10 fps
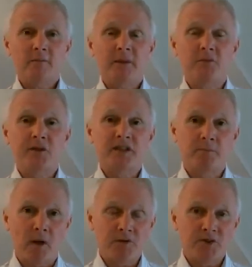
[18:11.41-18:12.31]
Be
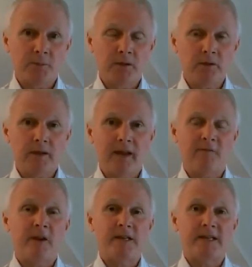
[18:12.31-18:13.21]
responsible.
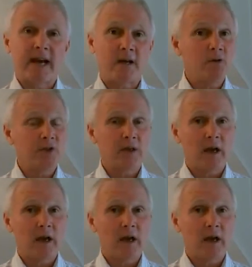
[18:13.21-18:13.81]
If in doubt,